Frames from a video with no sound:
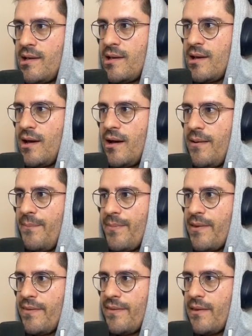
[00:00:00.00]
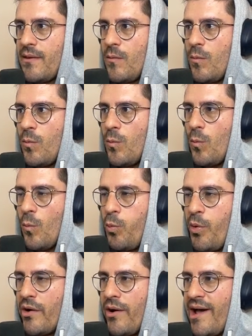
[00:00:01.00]

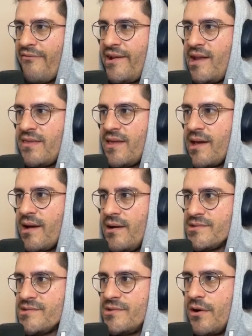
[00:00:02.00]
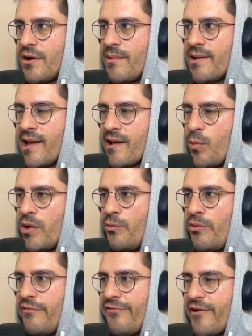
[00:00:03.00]
we don't have anything else. You know what I mean? Like when
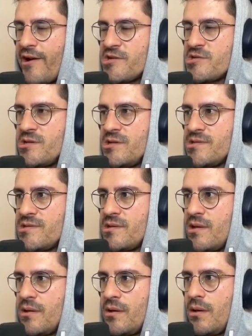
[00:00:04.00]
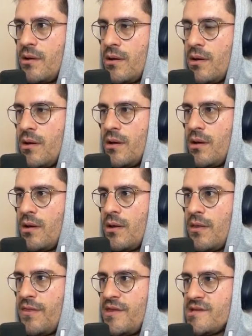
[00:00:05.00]
we refresh this,
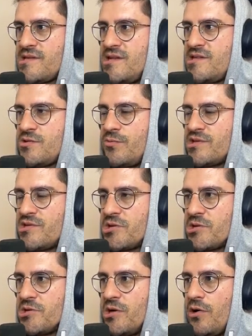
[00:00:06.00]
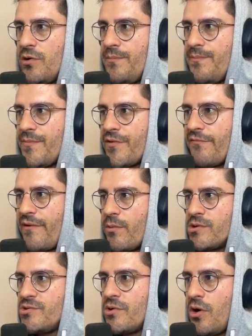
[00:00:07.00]
this needs to return null. So if I
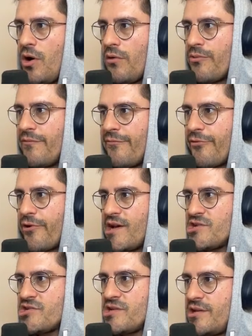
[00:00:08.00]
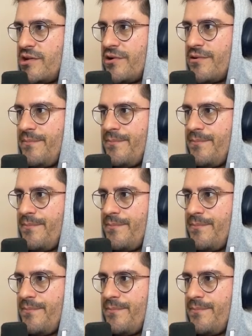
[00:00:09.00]
were to call refresh here,